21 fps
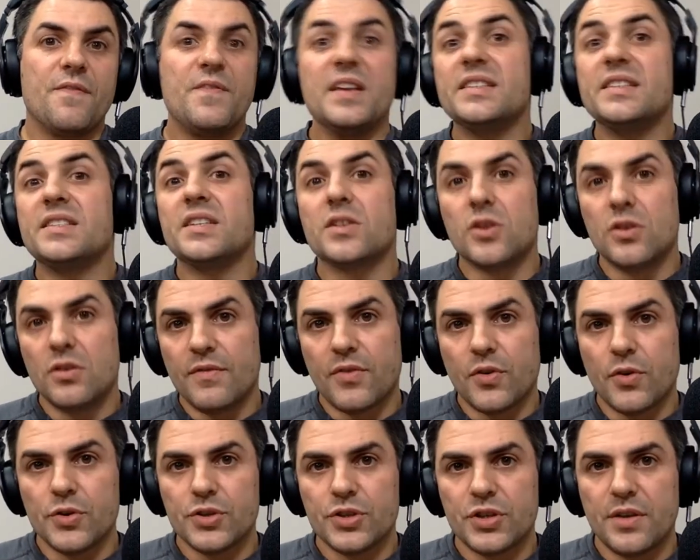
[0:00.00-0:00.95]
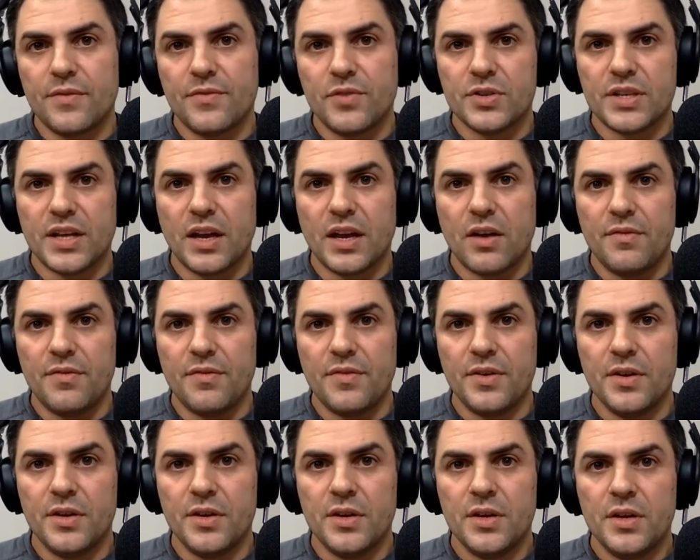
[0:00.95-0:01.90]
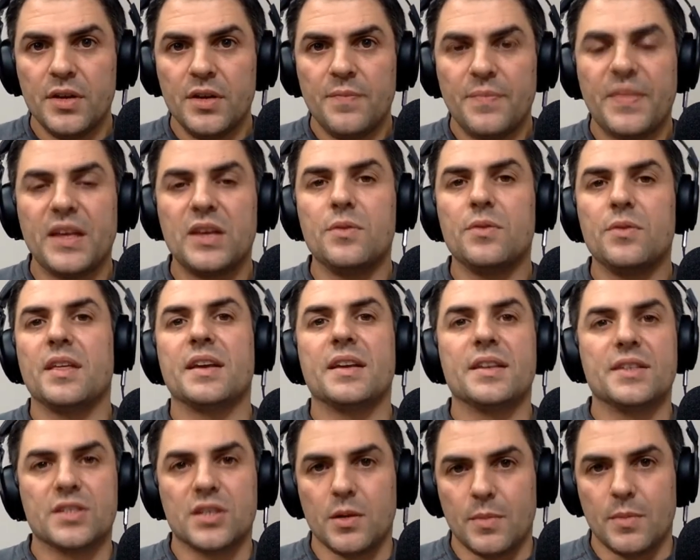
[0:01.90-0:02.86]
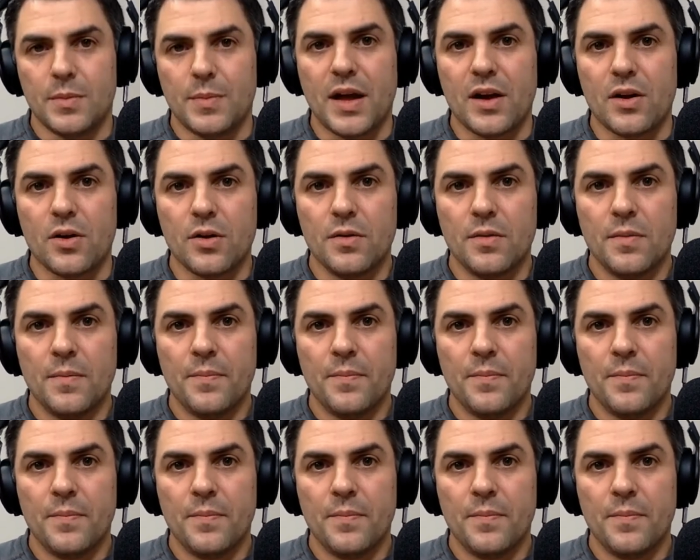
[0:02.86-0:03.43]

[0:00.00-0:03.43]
physical version of yourself that you think is going to be better.